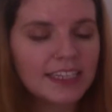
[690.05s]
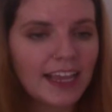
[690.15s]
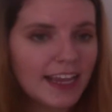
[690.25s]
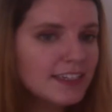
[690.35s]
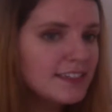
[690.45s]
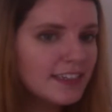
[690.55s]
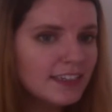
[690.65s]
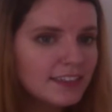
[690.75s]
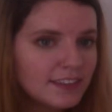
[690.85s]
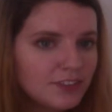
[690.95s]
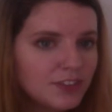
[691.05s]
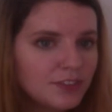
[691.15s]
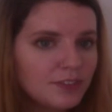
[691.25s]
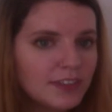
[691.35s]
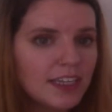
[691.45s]
the antecedent is
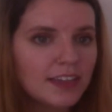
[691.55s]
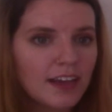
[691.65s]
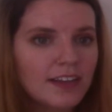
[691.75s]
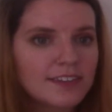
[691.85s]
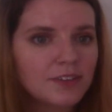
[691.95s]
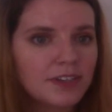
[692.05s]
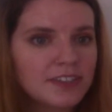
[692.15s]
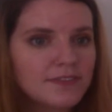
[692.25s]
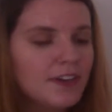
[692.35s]
true and the consequent is